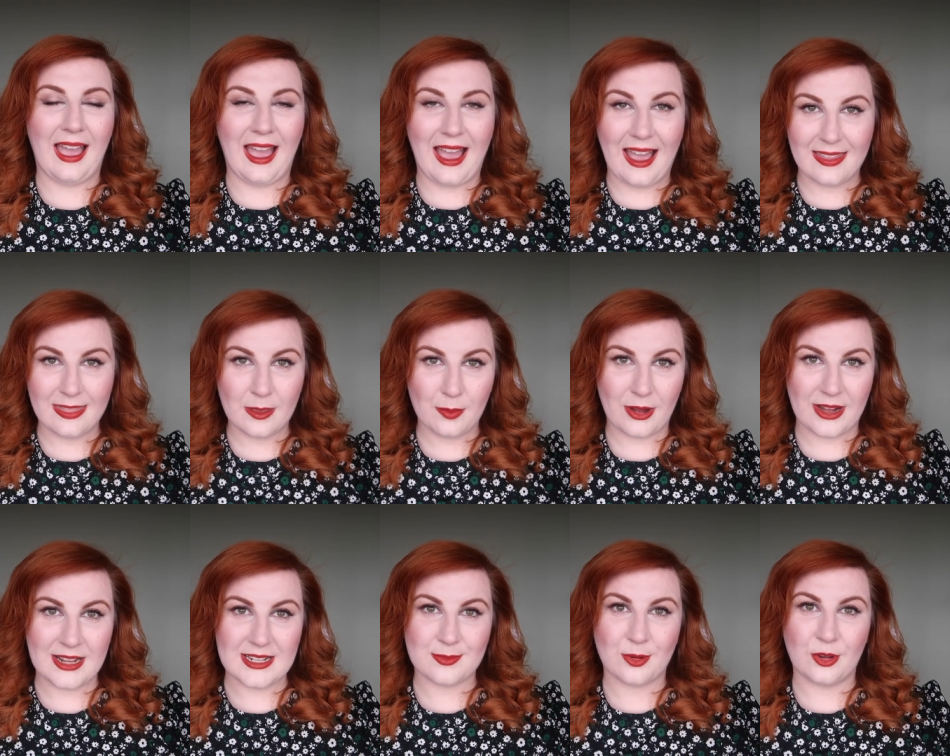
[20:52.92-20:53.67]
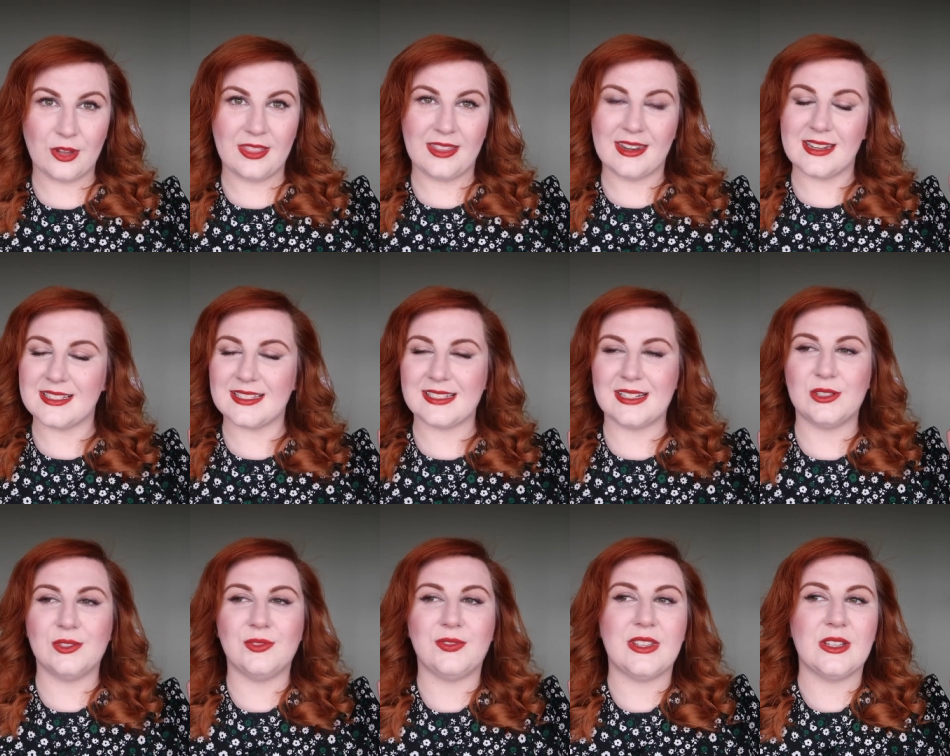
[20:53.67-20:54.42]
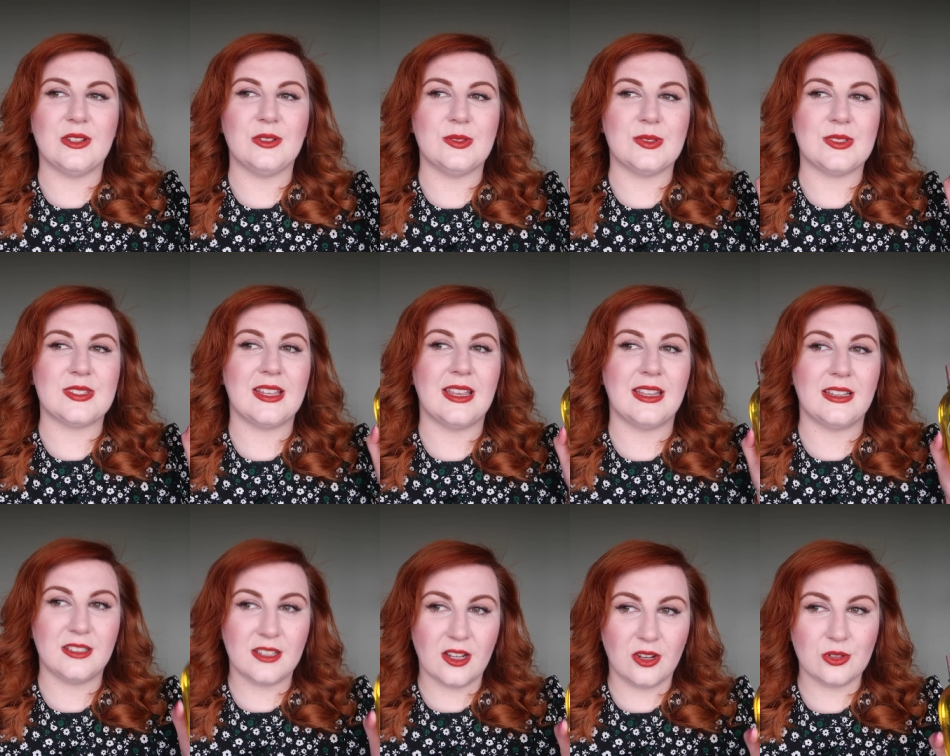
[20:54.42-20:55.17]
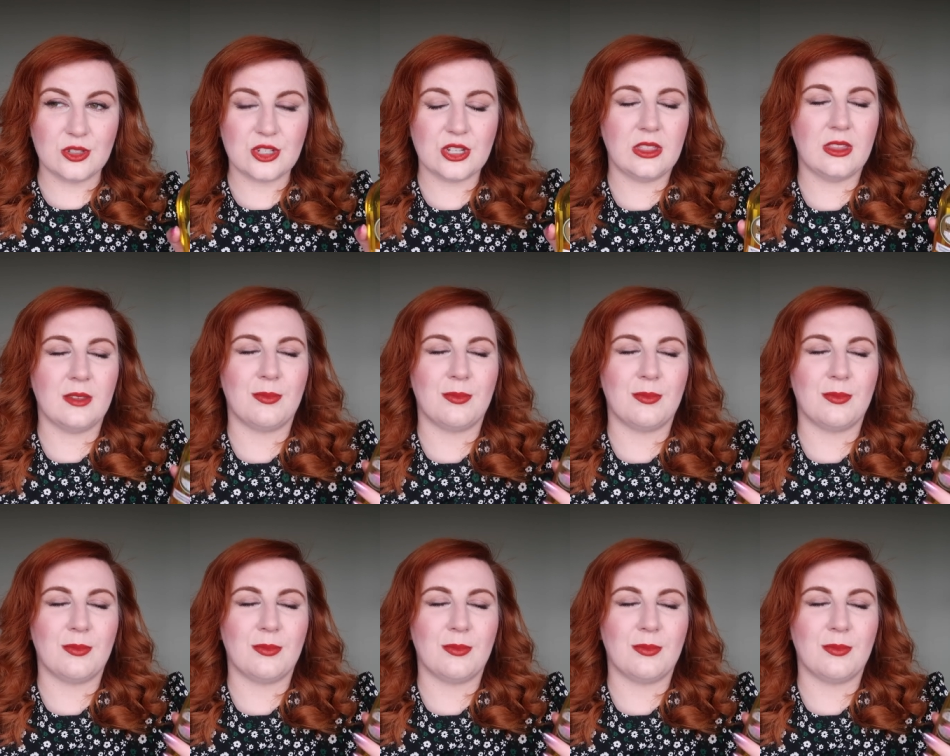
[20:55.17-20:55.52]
at the price point that it still feels indulgent,